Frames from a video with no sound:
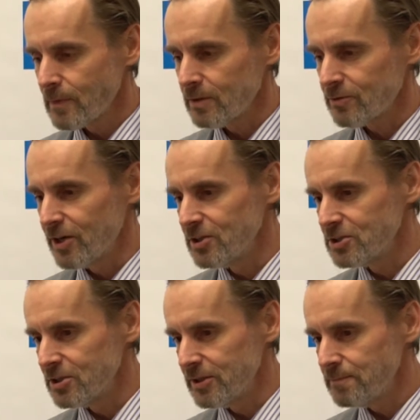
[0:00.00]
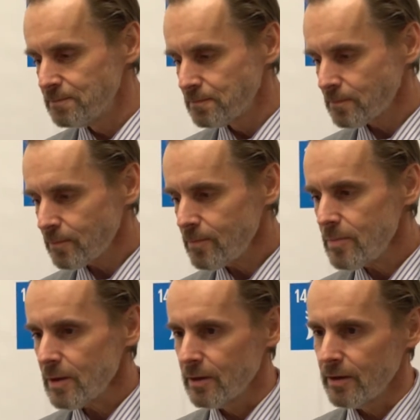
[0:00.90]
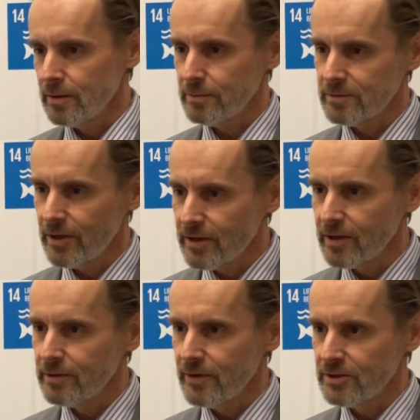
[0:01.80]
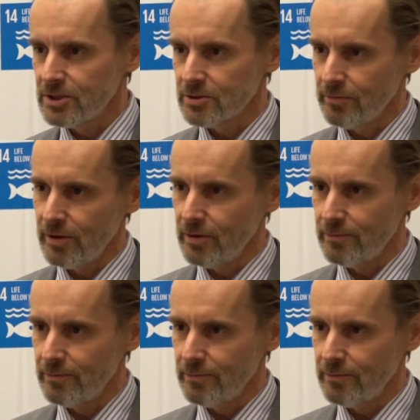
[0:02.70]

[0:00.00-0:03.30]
traditionally taking advantage of the